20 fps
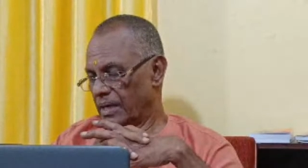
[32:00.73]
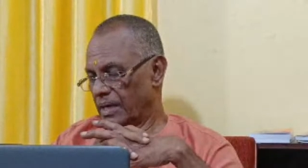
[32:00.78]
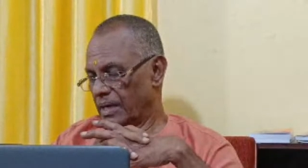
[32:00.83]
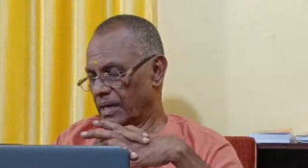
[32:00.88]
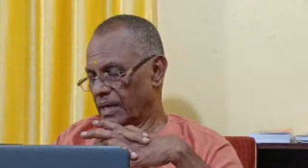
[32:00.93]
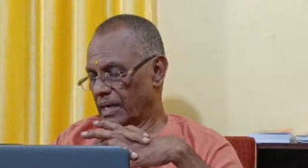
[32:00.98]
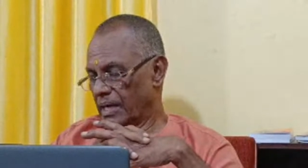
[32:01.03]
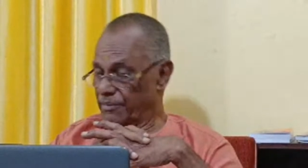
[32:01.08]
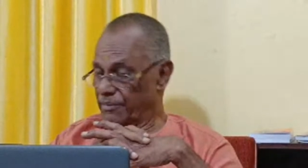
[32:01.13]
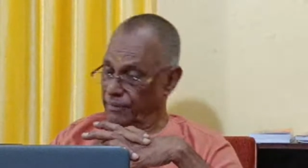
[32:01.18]

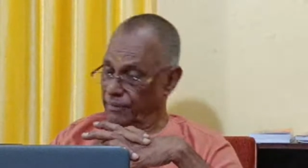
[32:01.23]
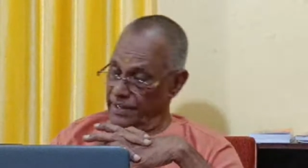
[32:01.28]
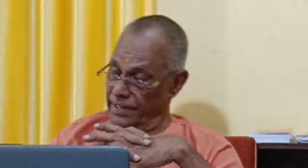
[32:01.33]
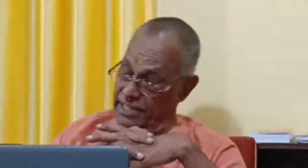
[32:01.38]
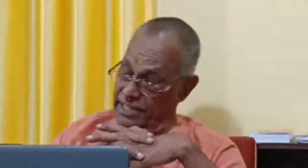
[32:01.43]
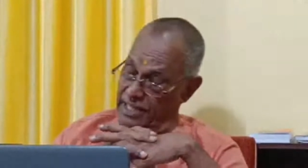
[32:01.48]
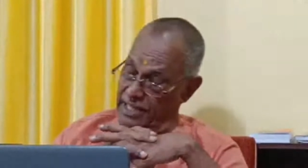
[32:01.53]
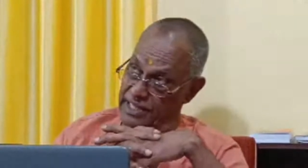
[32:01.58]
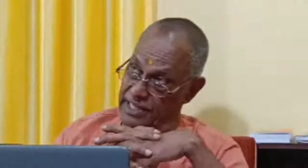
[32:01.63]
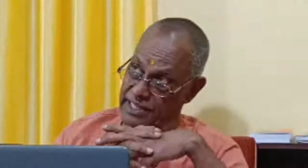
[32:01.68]
And
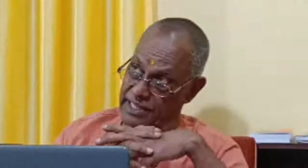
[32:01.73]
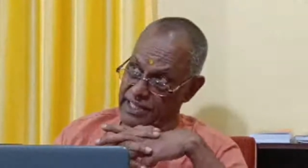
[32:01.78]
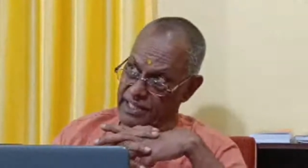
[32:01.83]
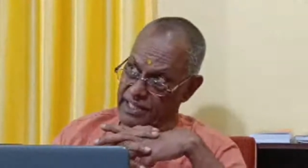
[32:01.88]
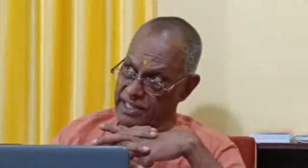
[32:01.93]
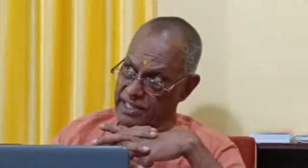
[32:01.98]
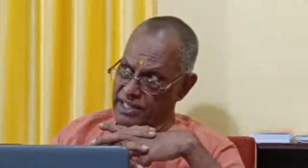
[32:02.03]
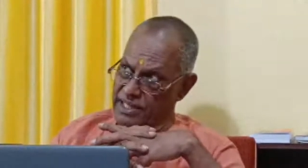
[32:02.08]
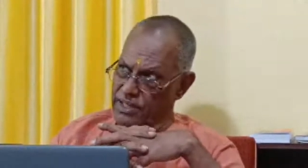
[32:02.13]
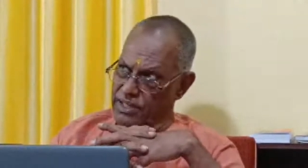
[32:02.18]
finally,
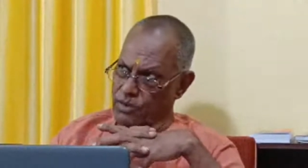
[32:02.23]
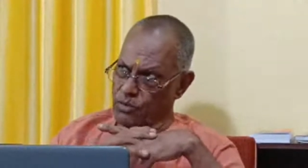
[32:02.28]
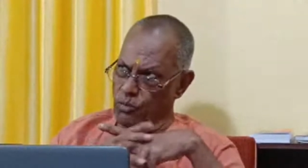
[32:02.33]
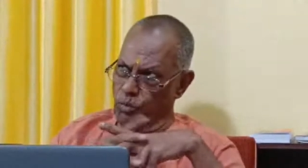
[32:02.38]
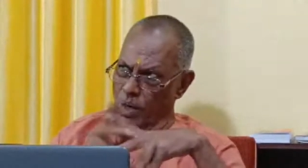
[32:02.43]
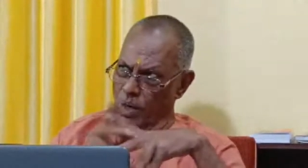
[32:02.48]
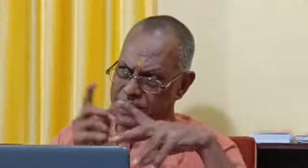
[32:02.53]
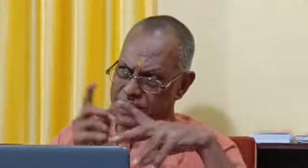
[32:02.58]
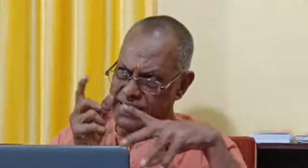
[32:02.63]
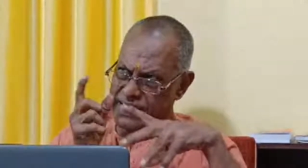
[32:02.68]

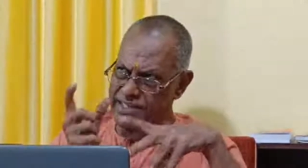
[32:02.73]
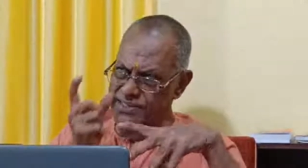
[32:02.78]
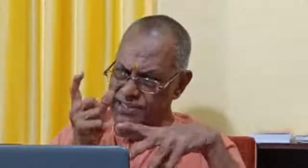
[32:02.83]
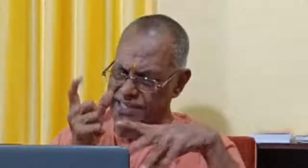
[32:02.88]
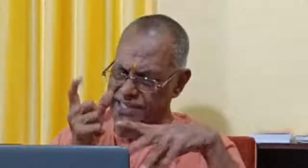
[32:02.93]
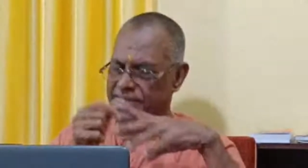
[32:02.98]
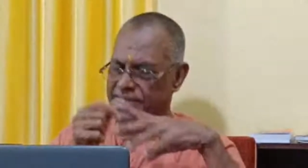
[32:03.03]
what is it